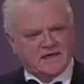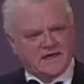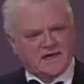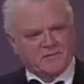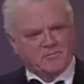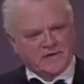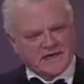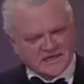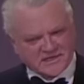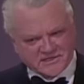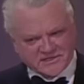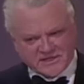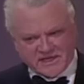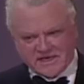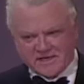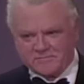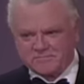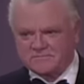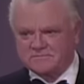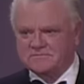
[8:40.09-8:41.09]
I bless
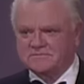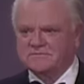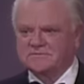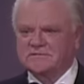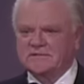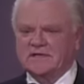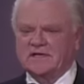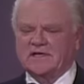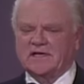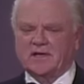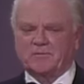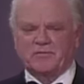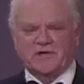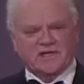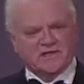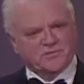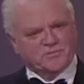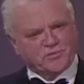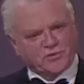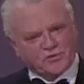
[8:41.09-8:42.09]
them, and I
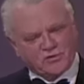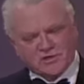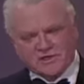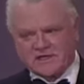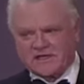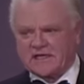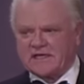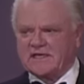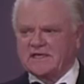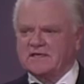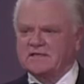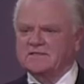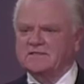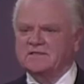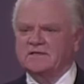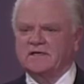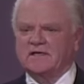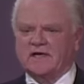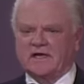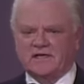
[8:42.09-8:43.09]
bless Paul
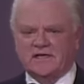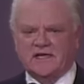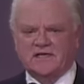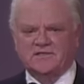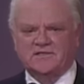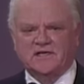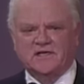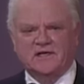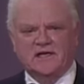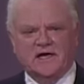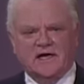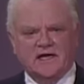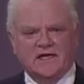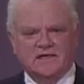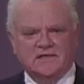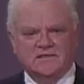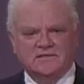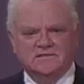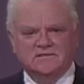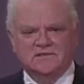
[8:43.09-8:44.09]
Keyes and A.C.
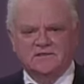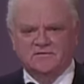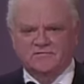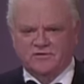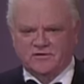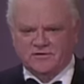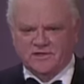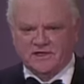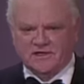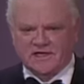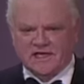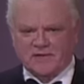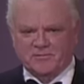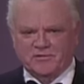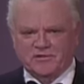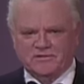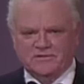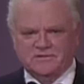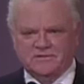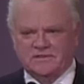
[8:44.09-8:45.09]
Lyles for their
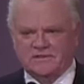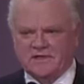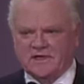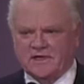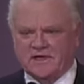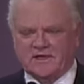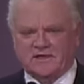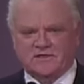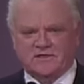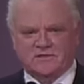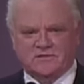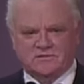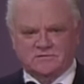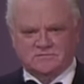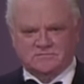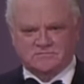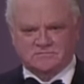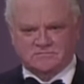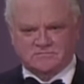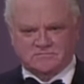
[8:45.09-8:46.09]
labors, and
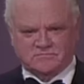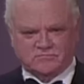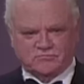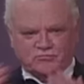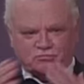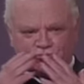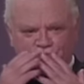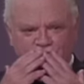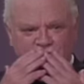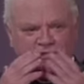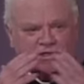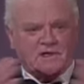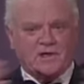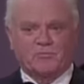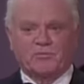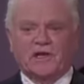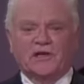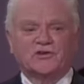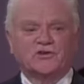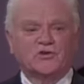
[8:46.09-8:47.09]

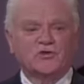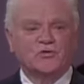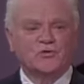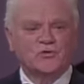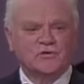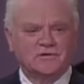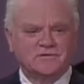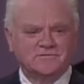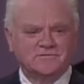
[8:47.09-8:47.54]
bless you.